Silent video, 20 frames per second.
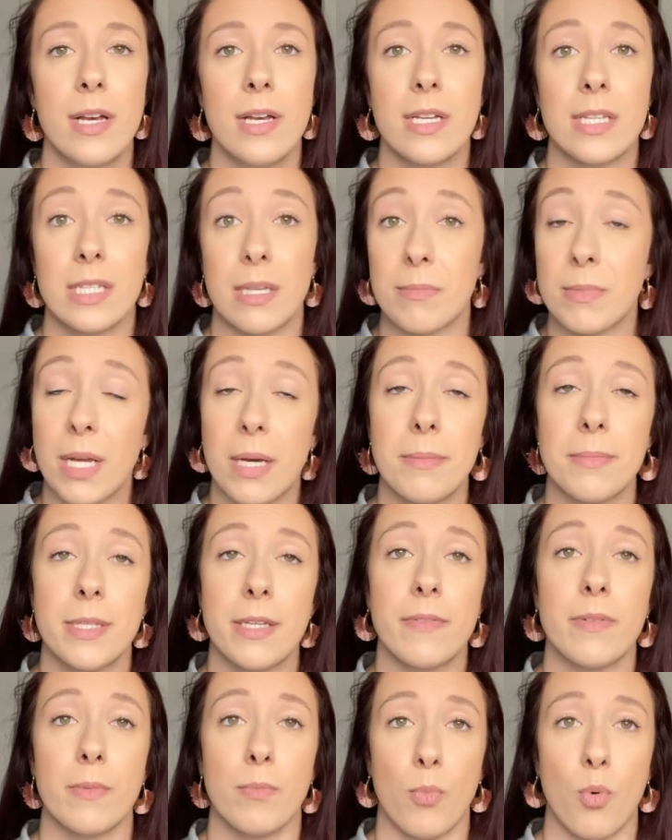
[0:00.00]
sometimes
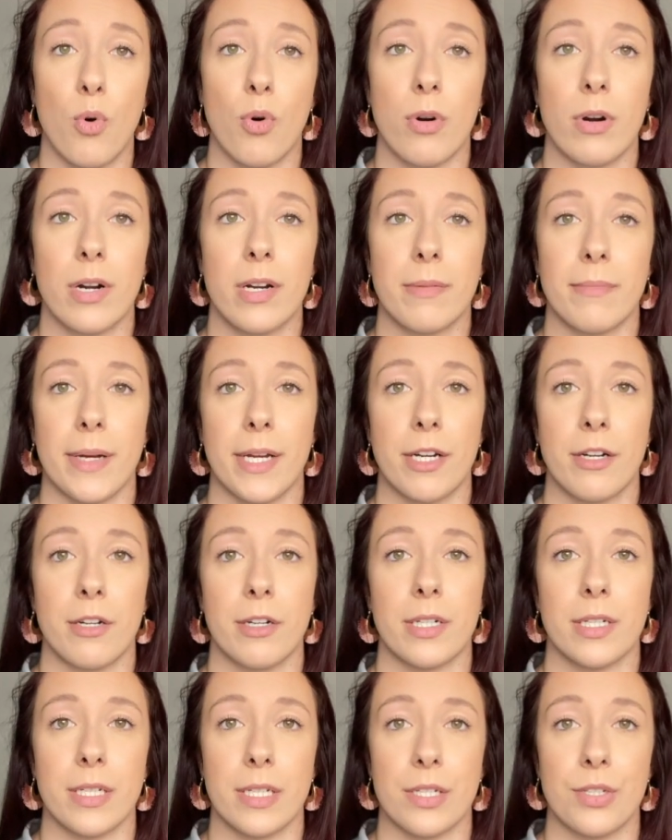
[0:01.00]
even more in my
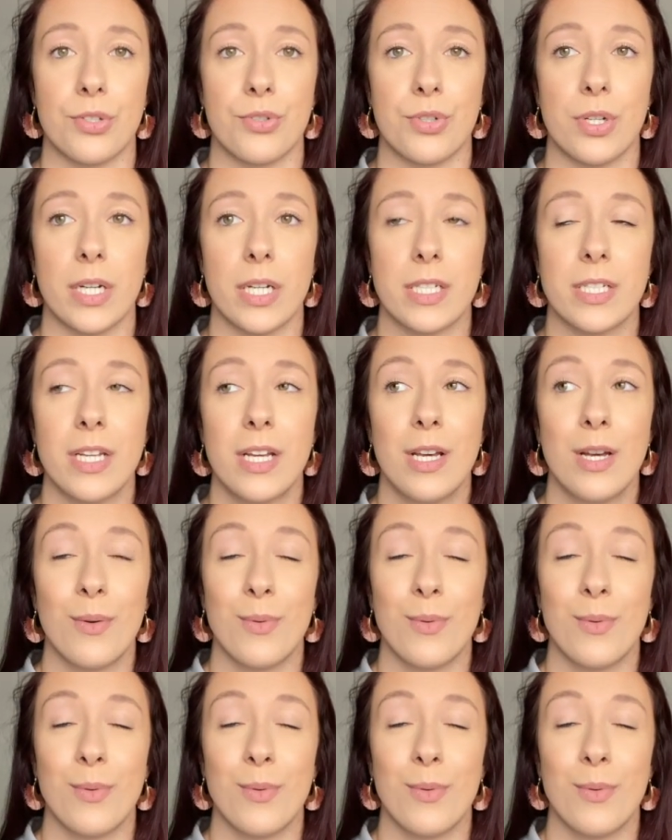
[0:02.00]
current district,